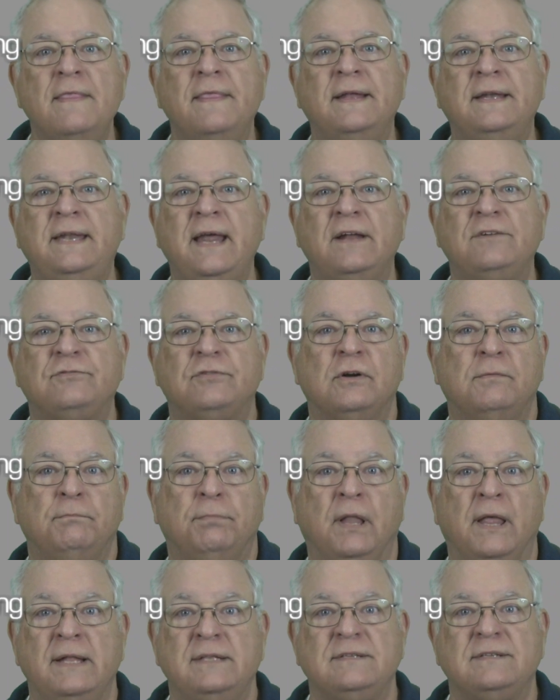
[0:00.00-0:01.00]
the Detrum
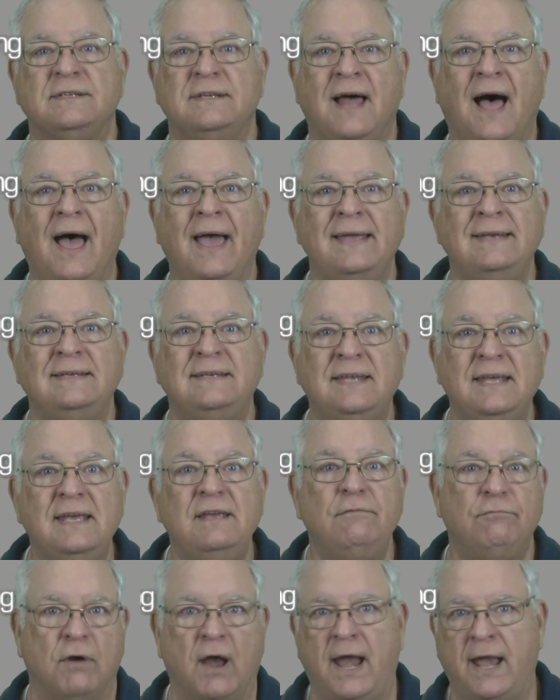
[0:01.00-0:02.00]
Blitz
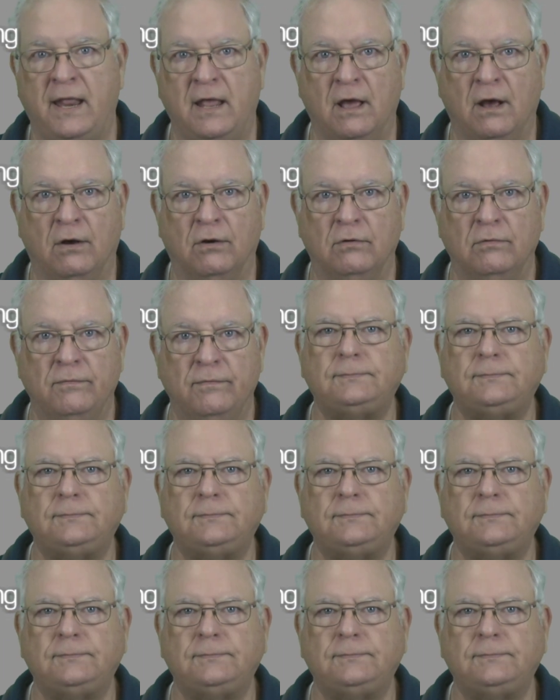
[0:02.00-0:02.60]
9T radio.